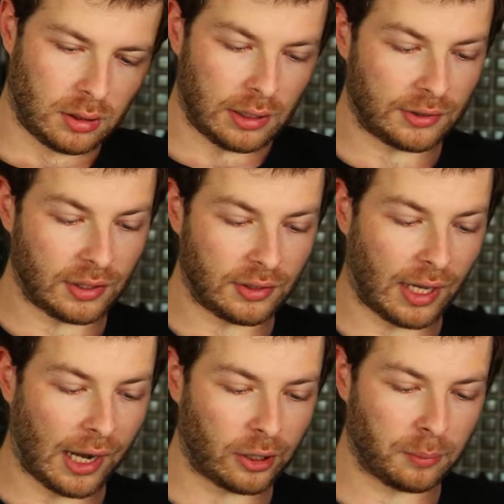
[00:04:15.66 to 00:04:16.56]
its
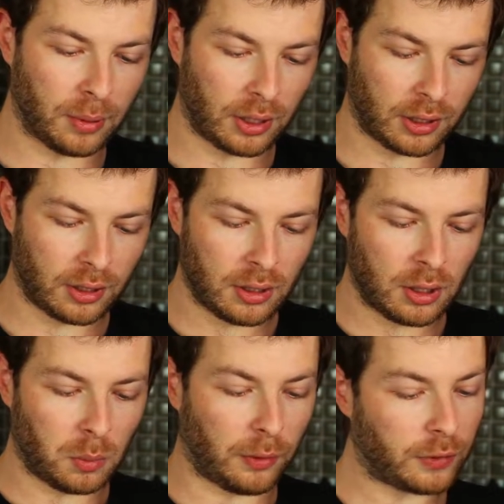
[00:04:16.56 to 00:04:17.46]
entire book,
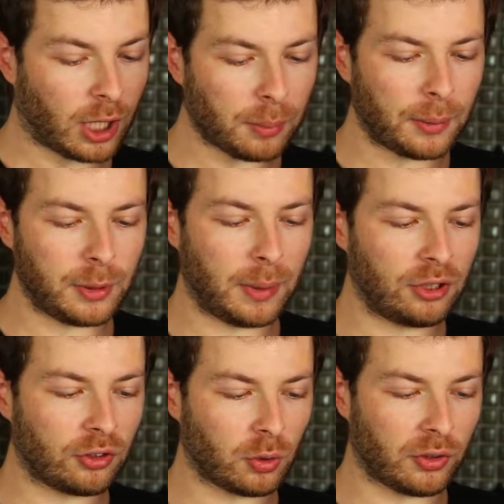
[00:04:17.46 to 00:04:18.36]
with a couple empty
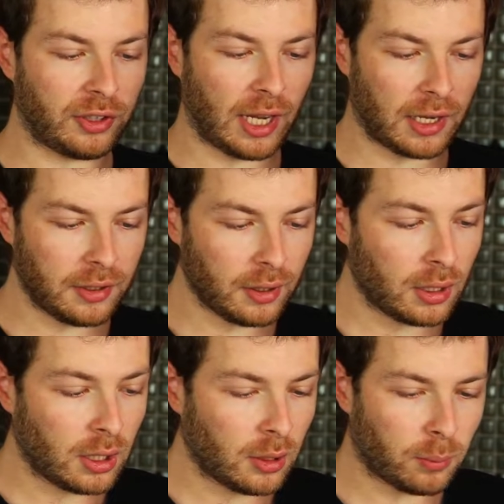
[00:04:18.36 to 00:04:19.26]
pages towards the end,
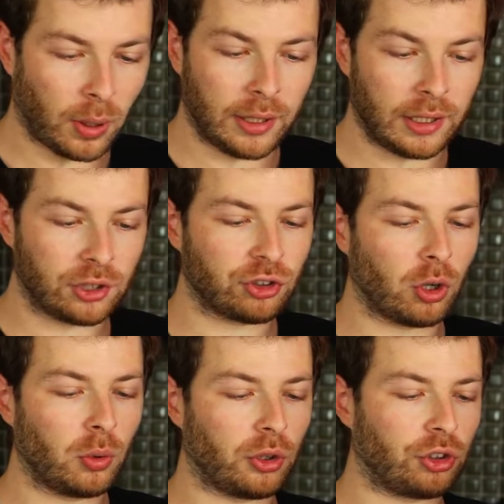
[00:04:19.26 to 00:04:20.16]
but it
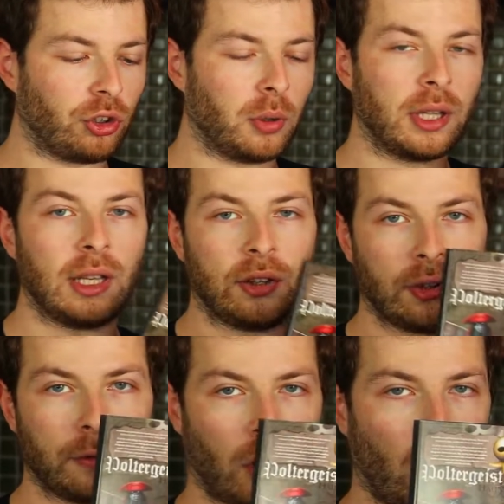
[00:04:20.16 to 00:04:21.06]
shows a showcase
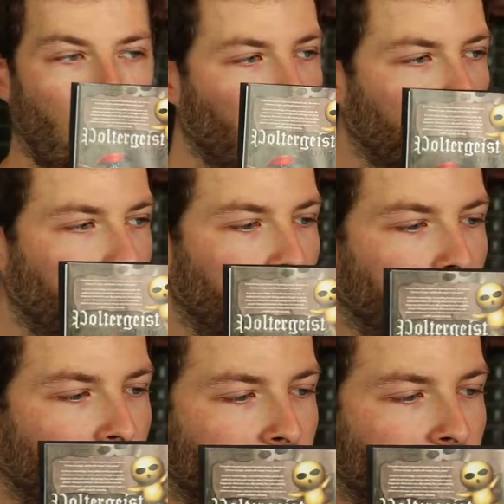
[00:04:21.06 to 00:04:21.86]
of all the